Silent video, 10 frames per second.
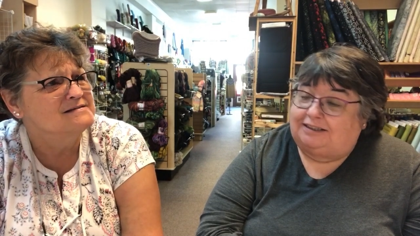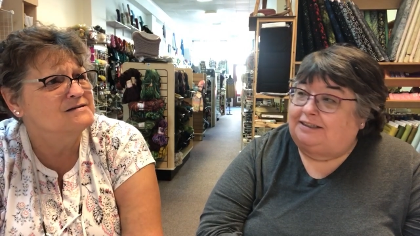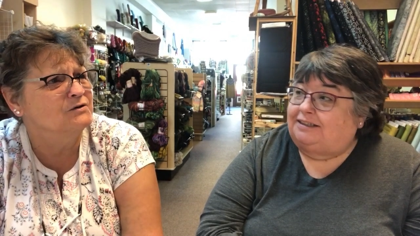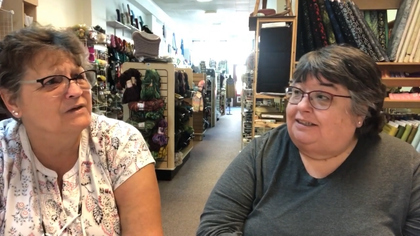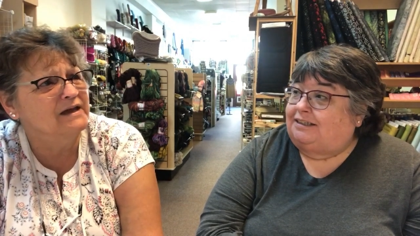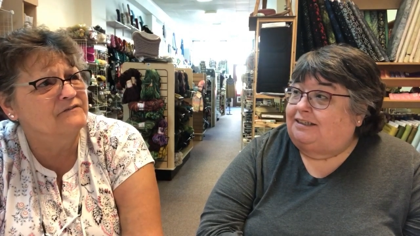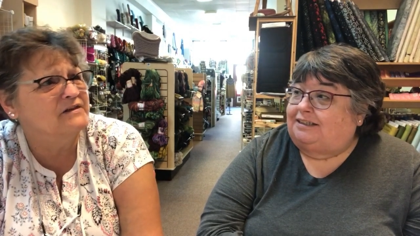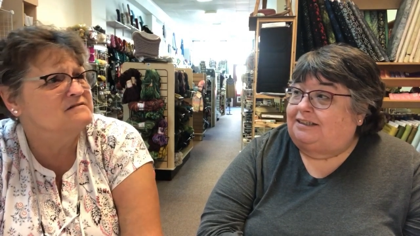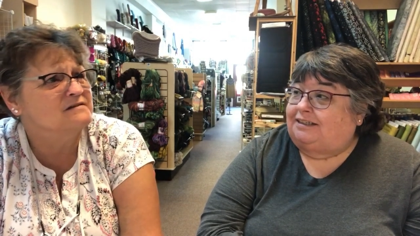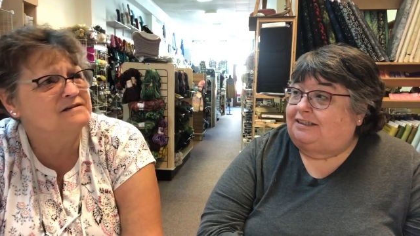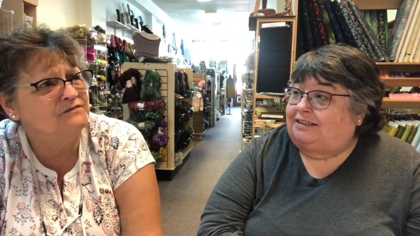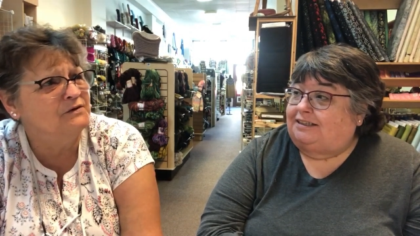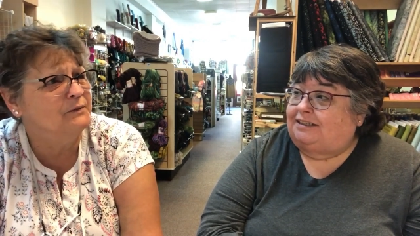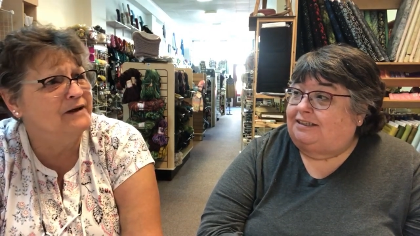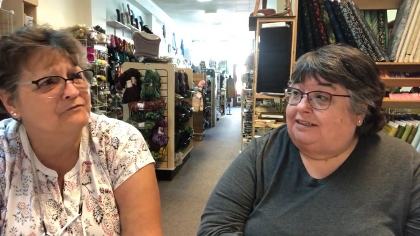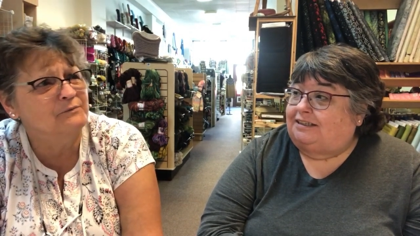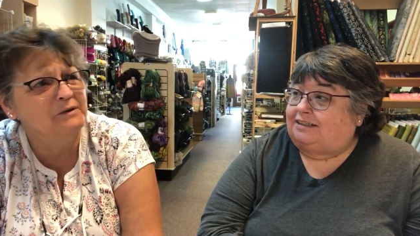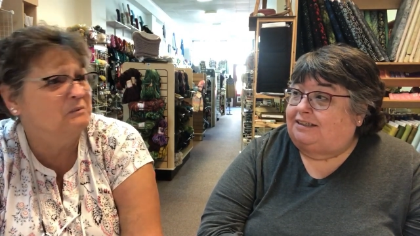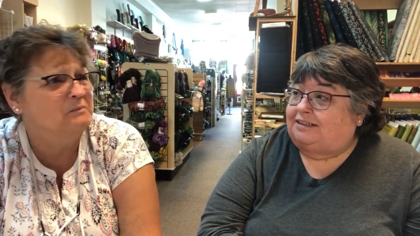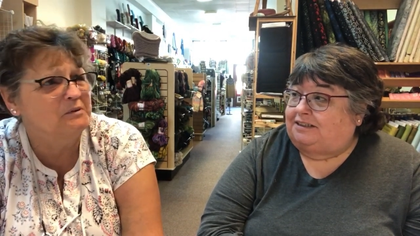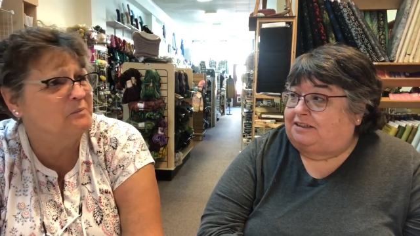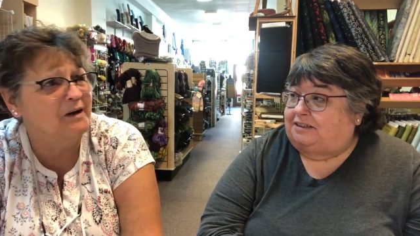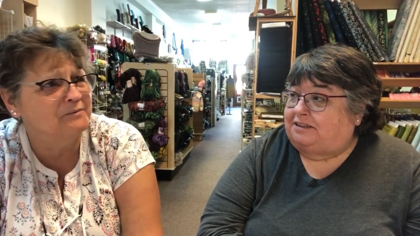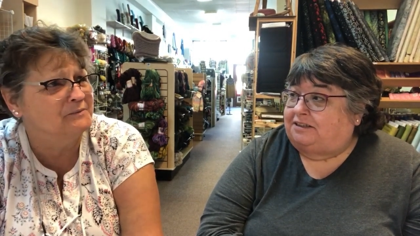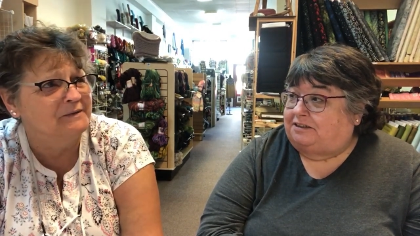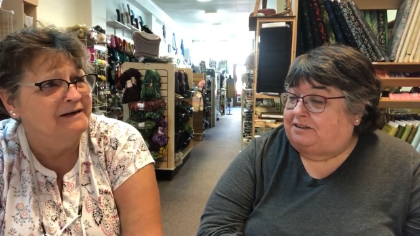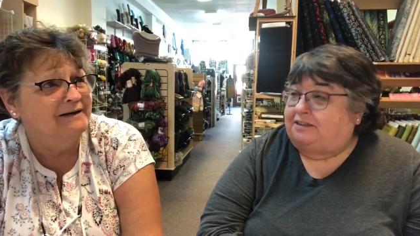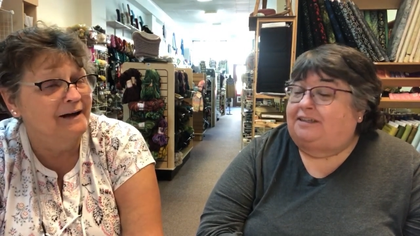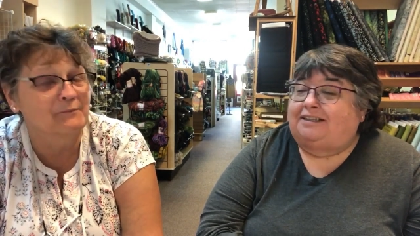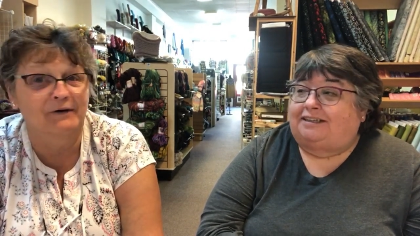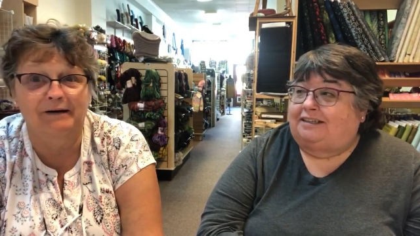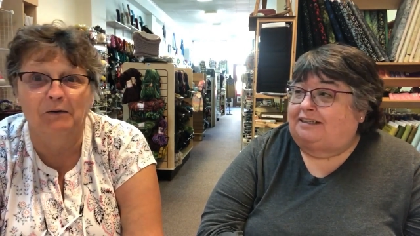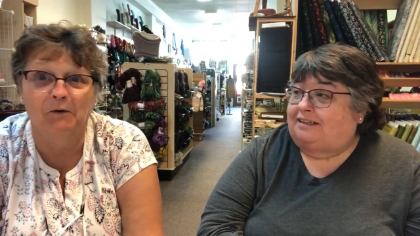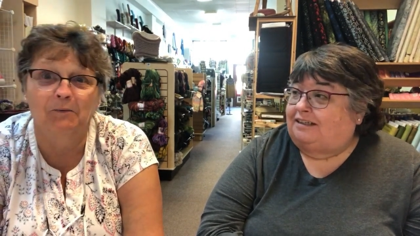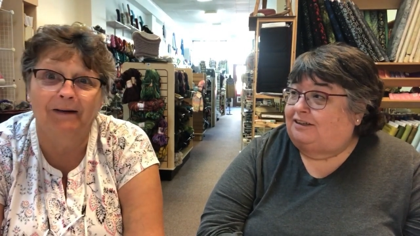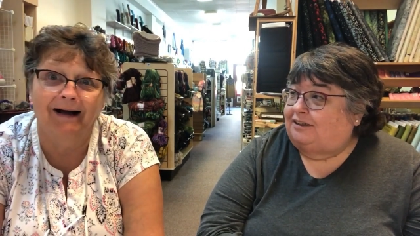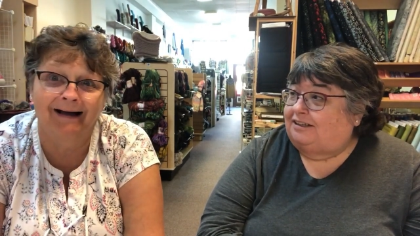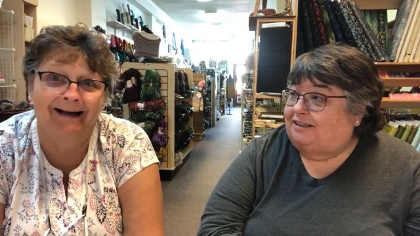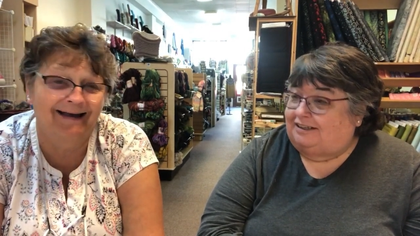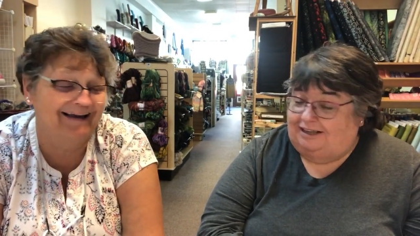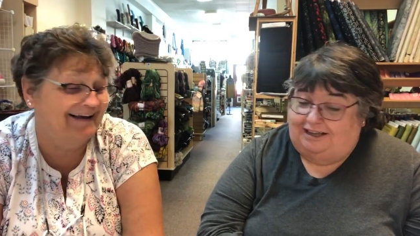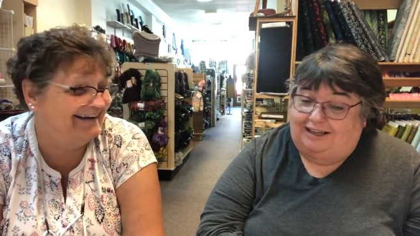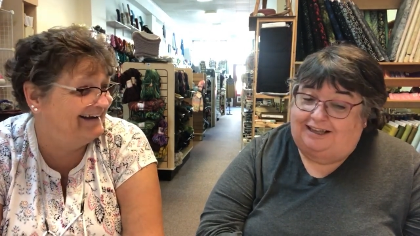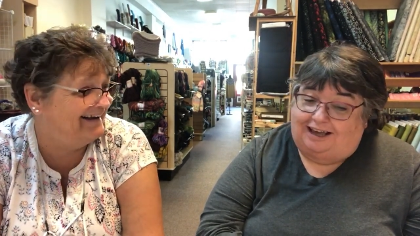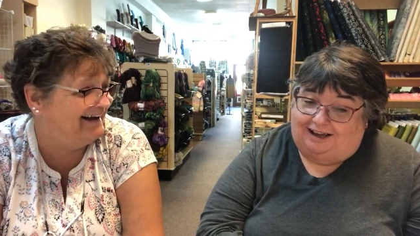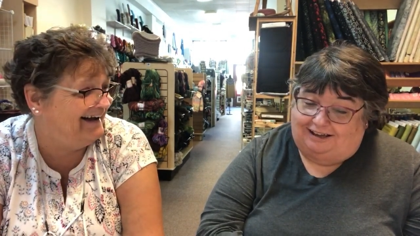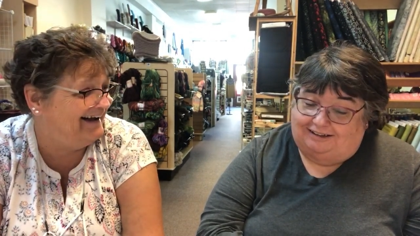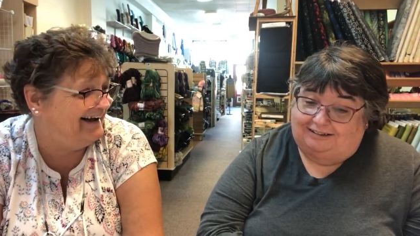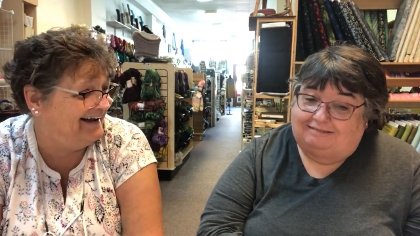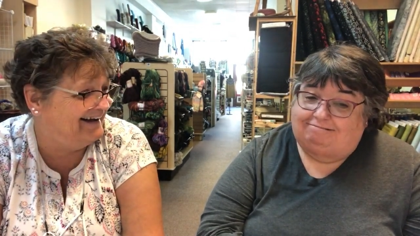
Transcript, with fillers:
Speaker 1: So, yeah, if they took TV away from me, it wouldn't be a problem. I'm going, oh, my. Yeah,